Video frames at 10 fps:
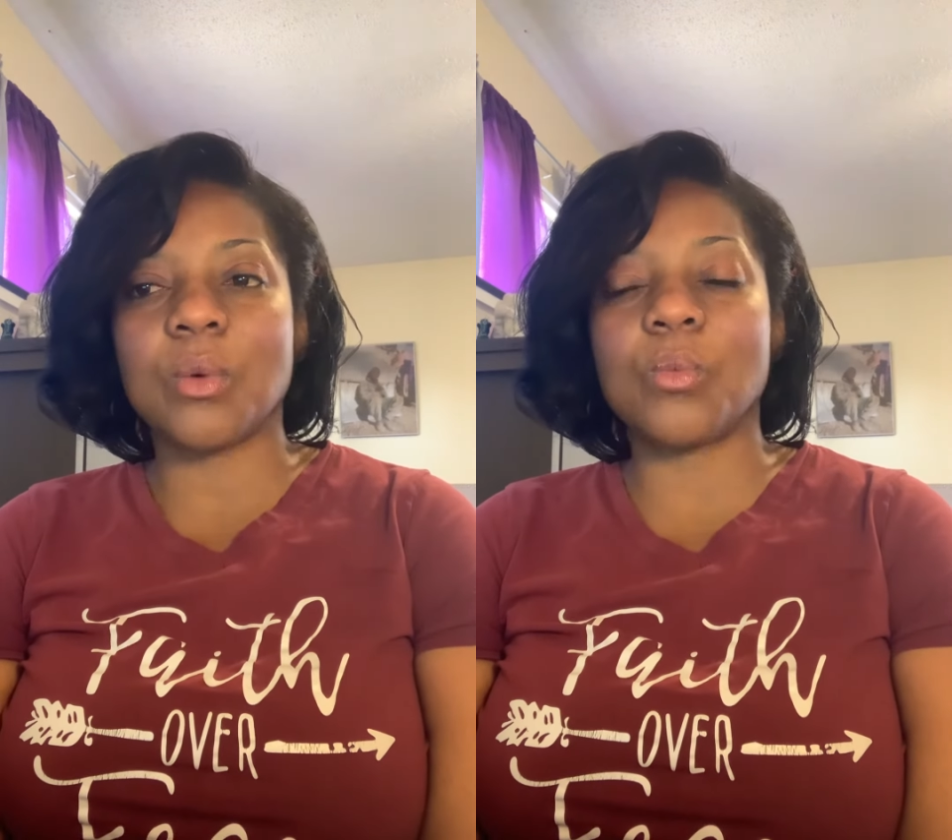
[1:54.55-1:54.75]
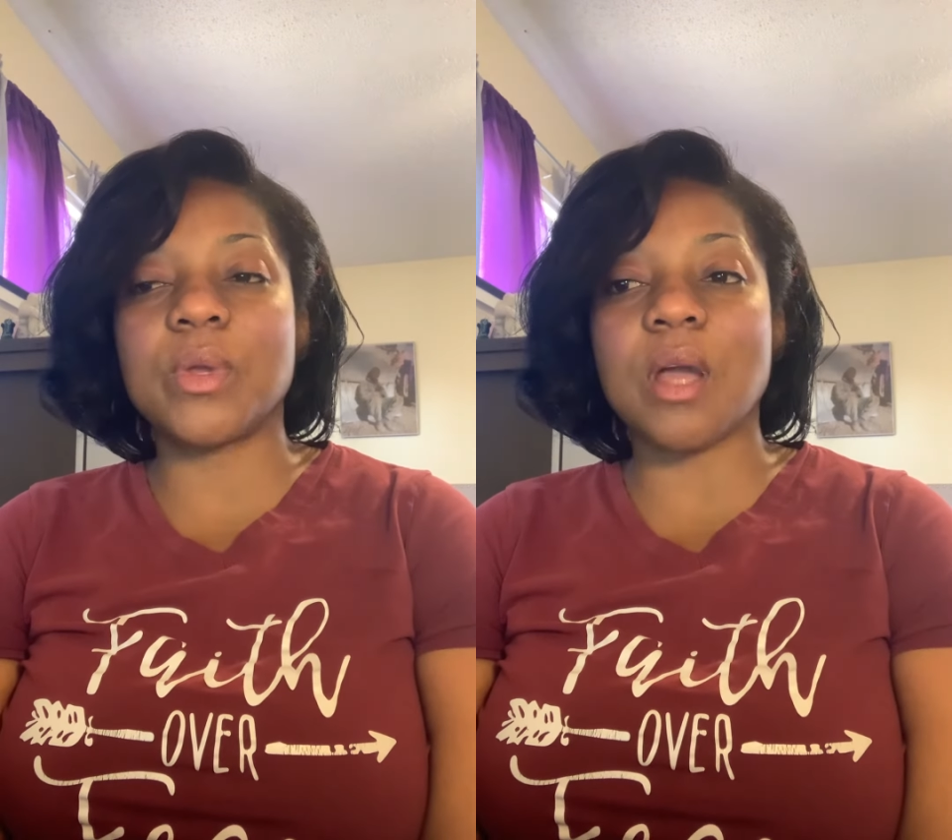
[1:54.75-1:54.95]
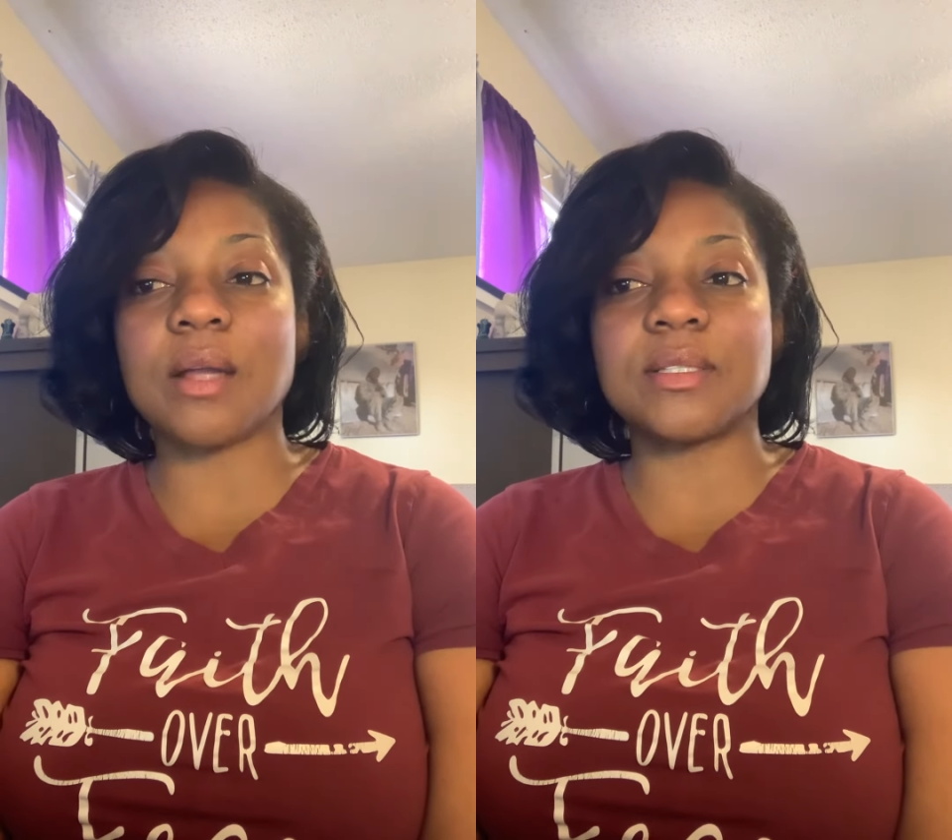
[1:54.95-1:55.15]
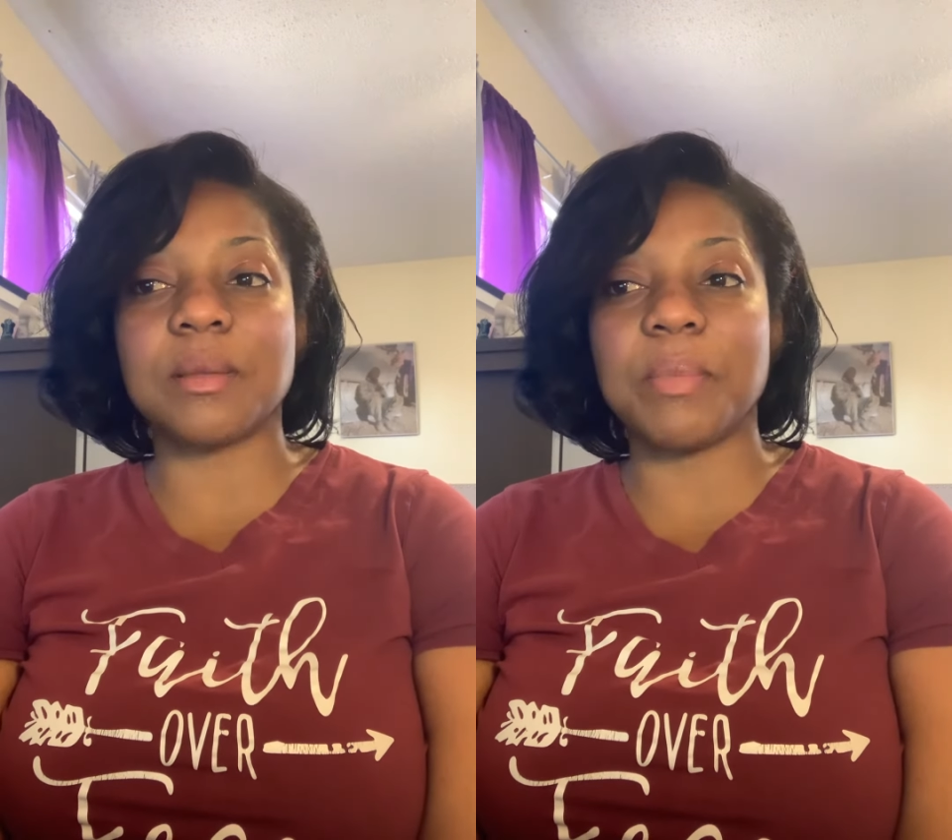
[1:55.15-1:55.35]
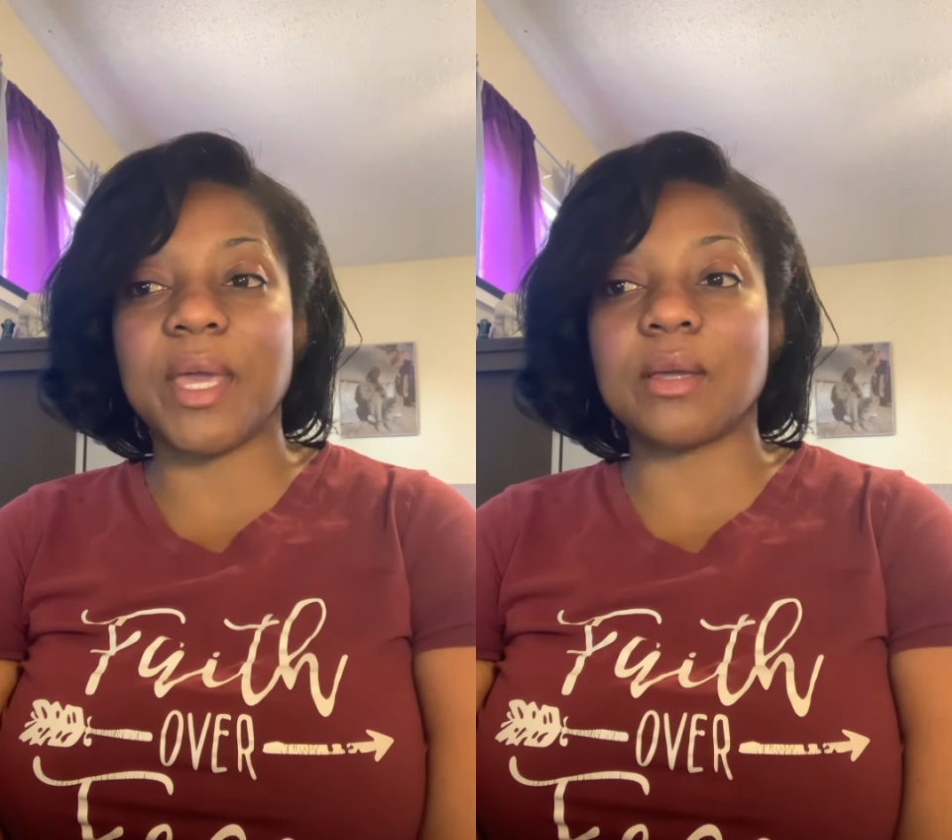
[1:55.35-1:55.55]
we are to
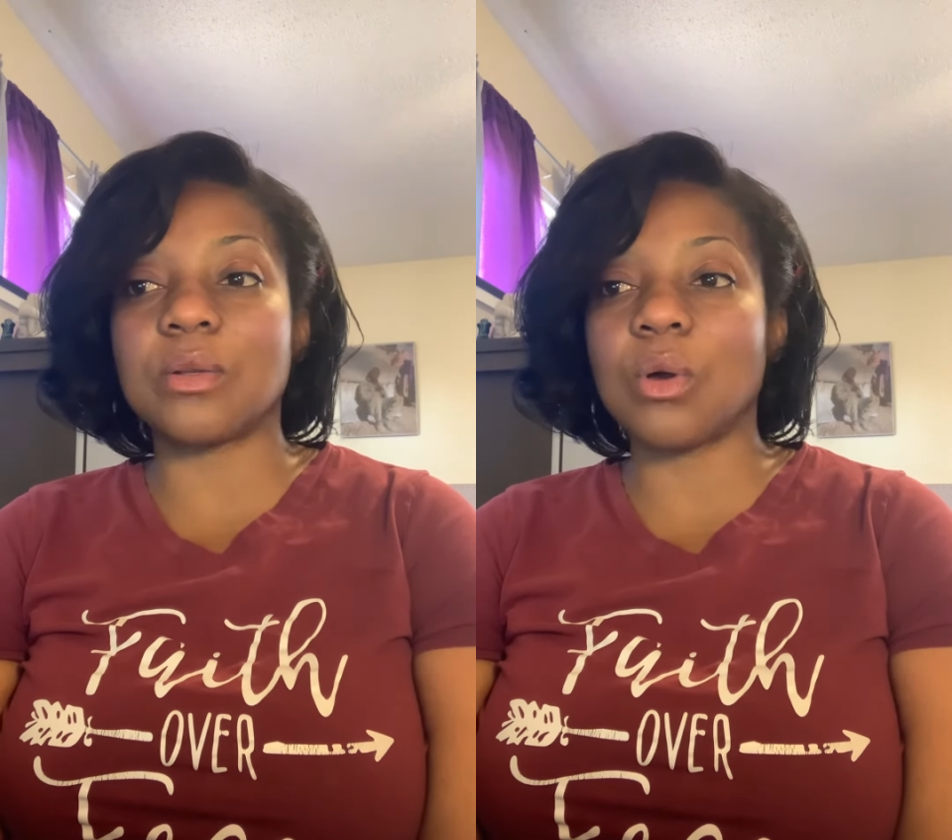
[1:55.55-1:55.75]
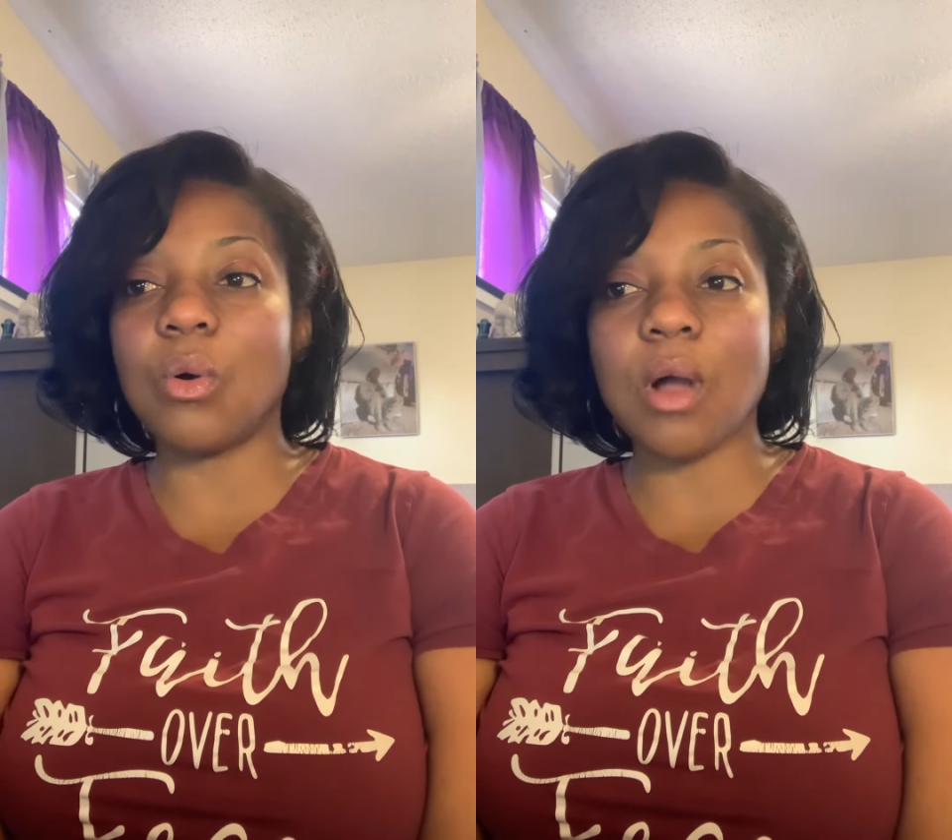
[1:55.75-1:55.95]
make no